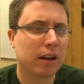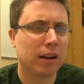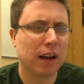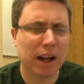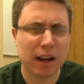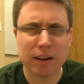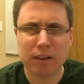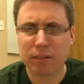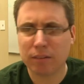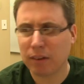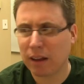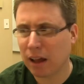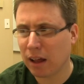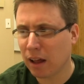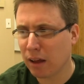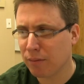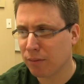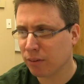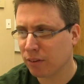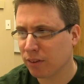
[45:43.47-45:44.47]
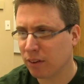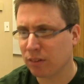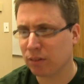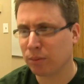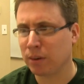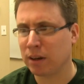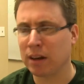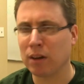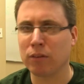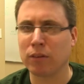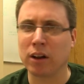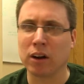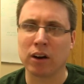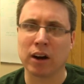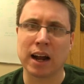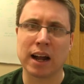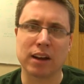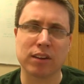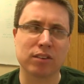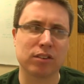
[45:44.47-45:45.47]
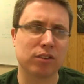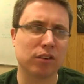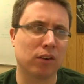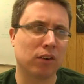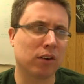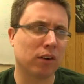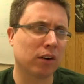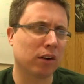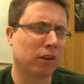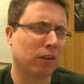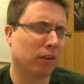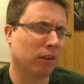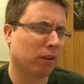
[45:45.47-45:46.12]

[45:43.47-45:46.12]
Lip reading: Not ever since we no longer had a store,